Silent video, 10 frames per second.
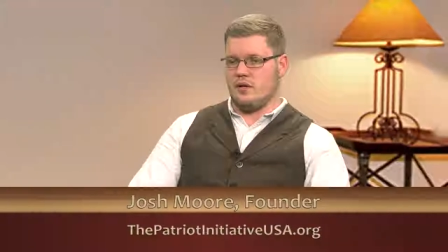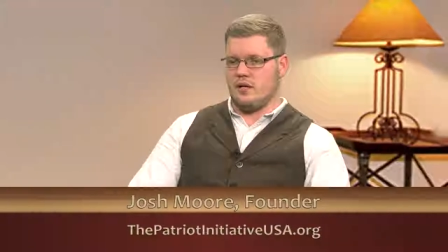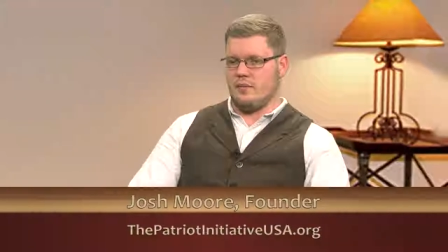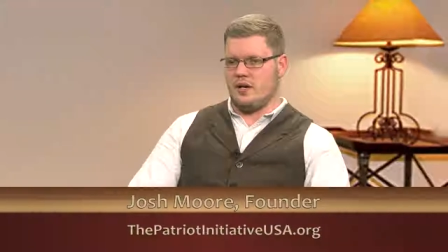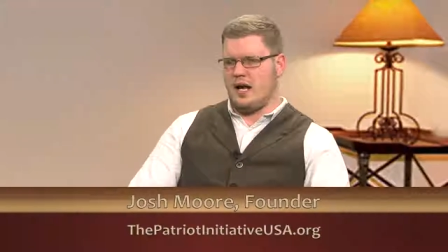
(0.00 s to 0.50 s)
And you
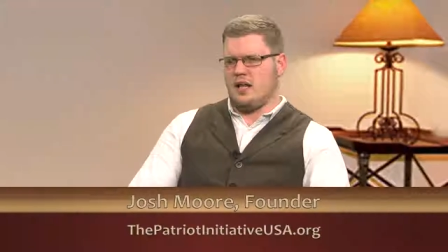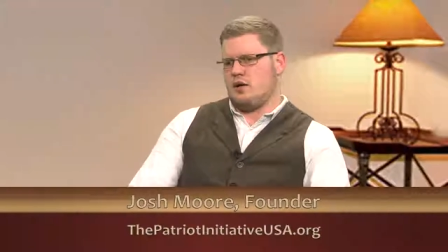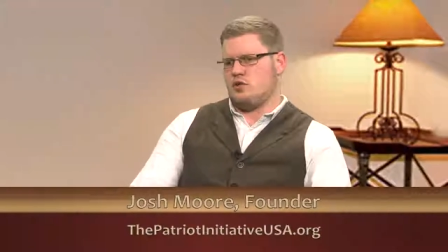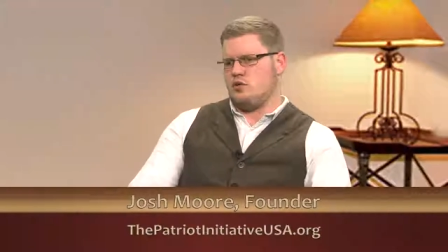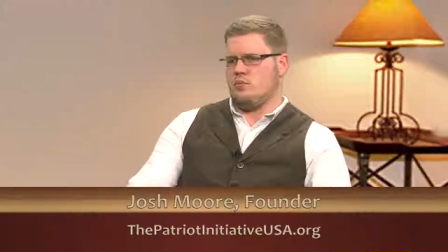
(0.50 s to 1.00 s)
know, I mean, I
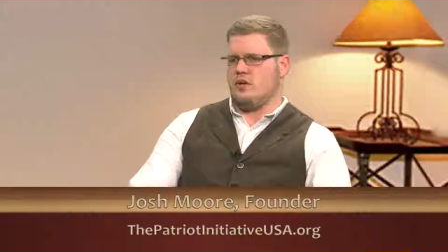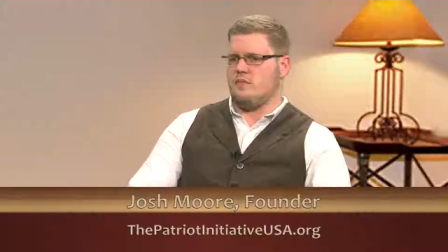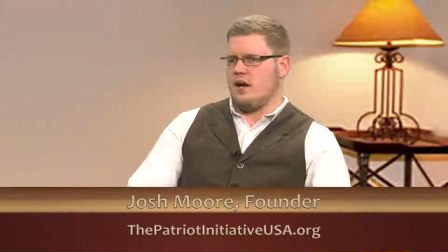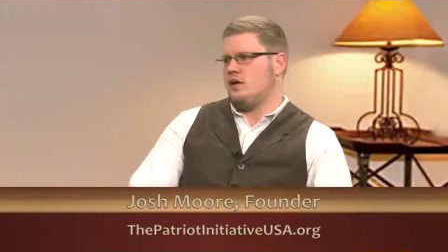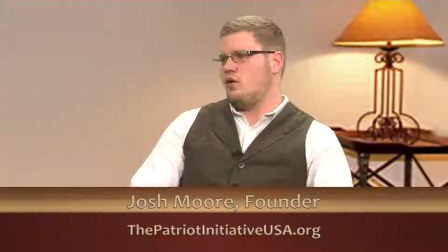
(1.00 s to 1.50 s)
like what you believe,
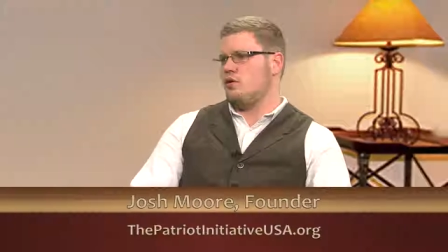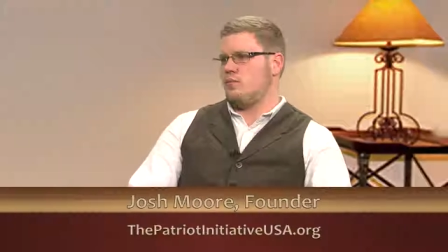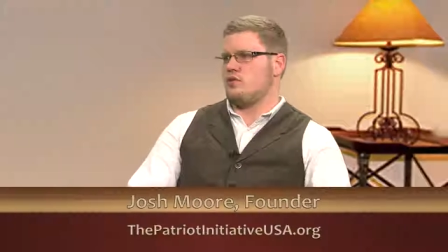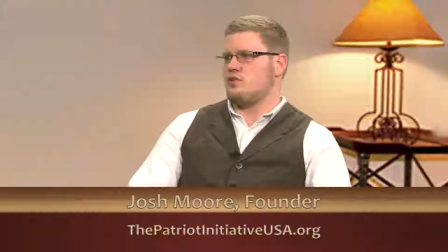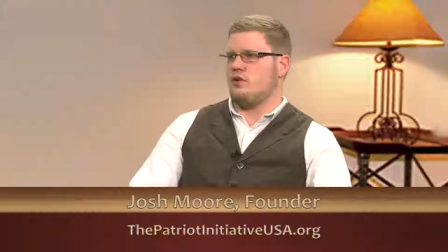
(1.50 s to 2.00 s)
but I know you
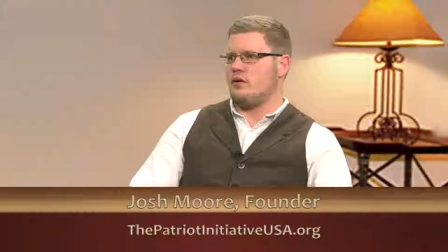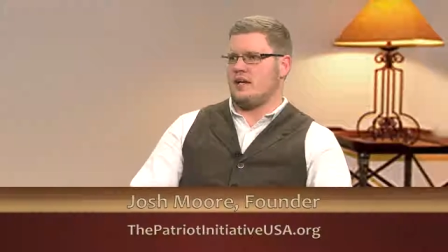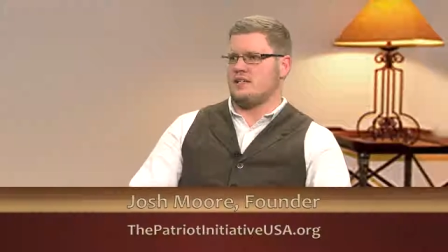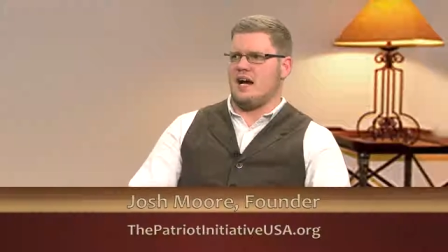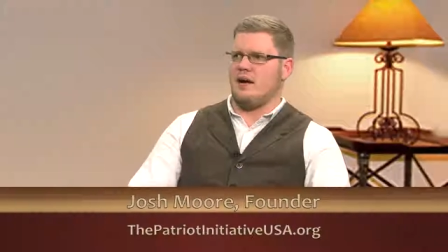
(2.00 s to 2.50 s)
personally. You're a
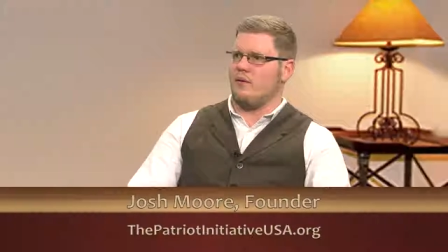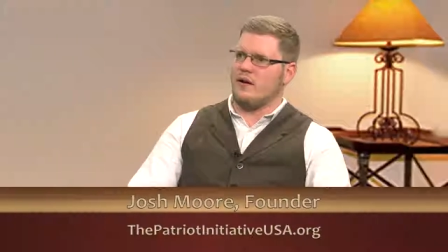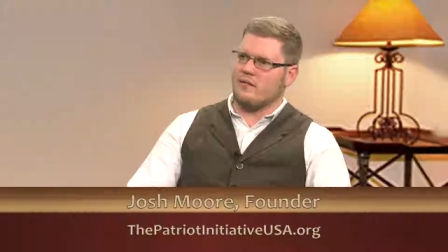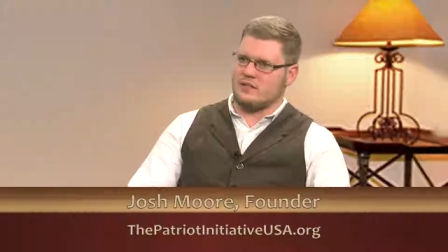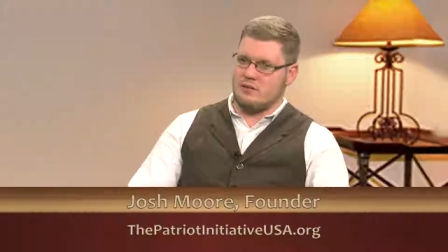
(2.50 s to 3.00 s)
nice guy or
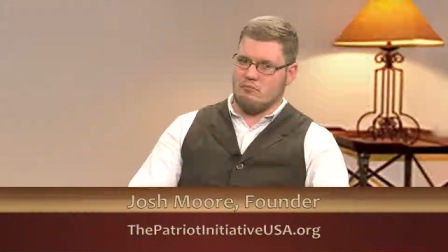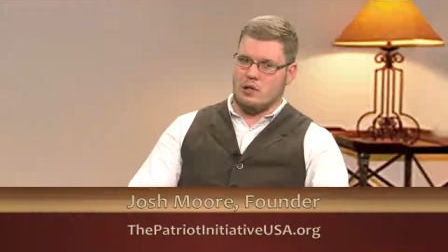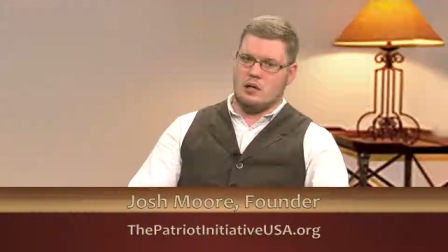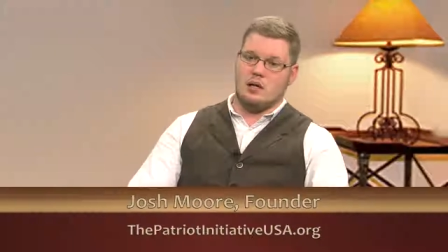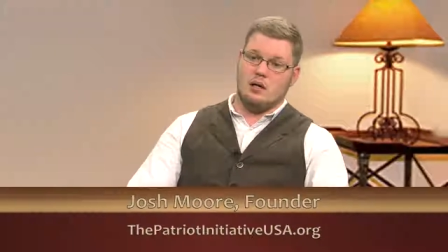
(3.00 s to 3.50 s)
whatever. I said,
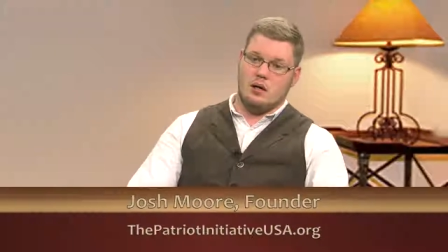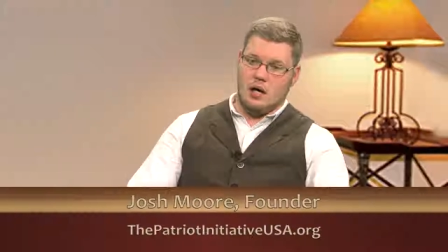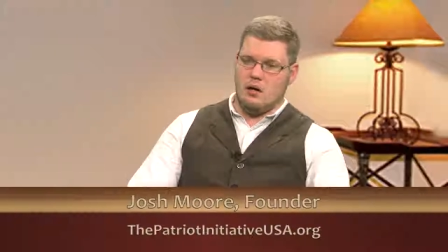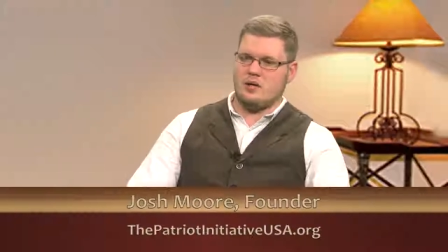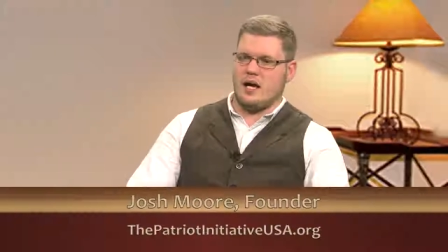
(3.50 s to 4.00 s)

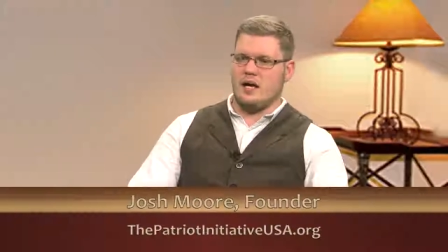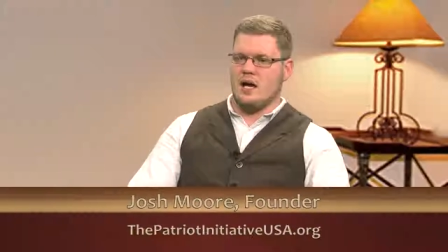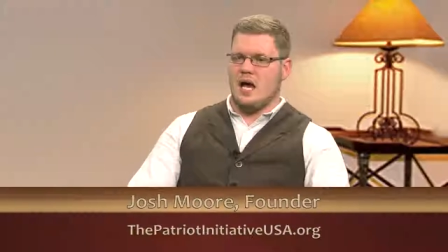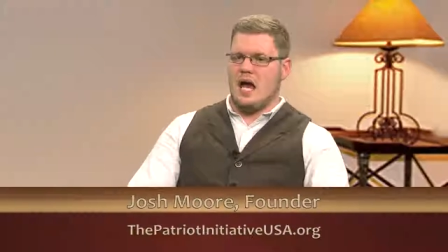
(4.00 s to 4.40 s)
"Okay."